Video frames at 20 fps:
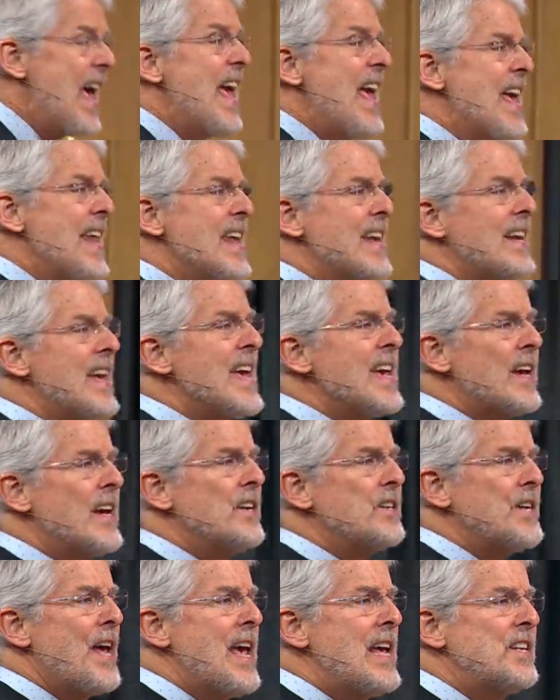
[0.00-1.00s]
it
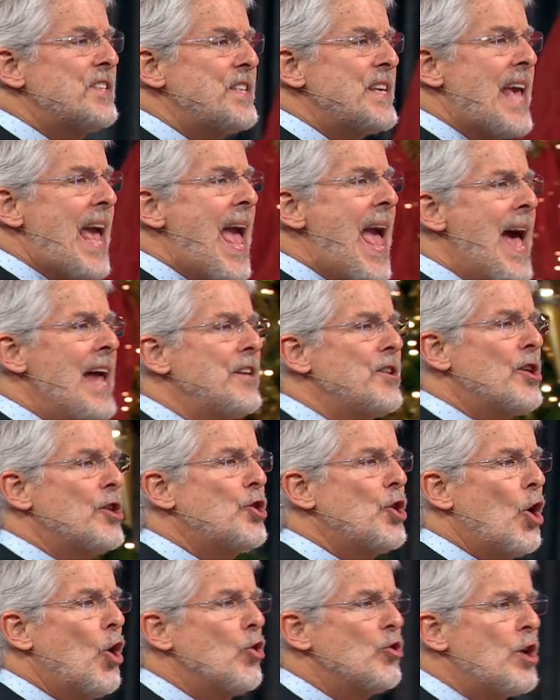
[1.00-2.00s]
contains the
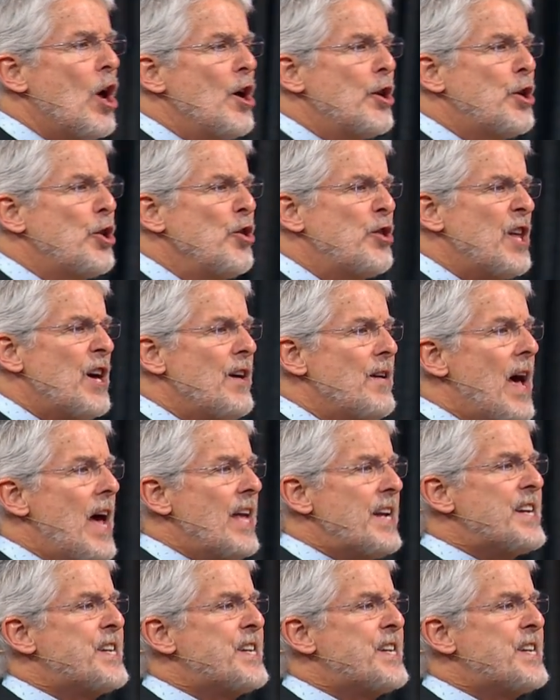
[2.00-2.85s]
antidote to the